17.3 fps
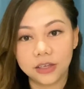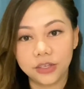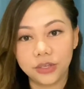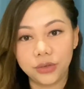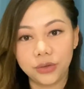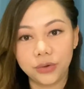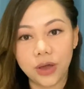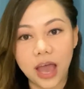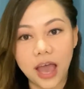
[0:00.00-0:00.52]

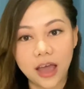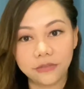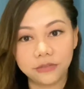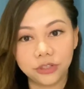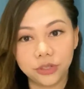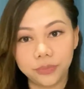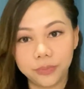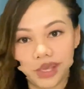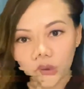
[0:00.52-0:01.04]
you have
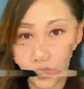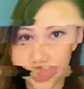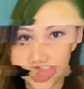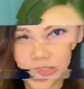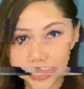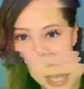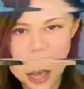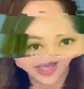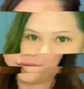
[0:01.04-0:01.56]
to be on
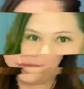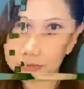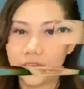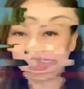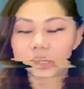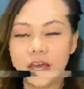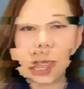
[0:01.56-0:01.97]
time.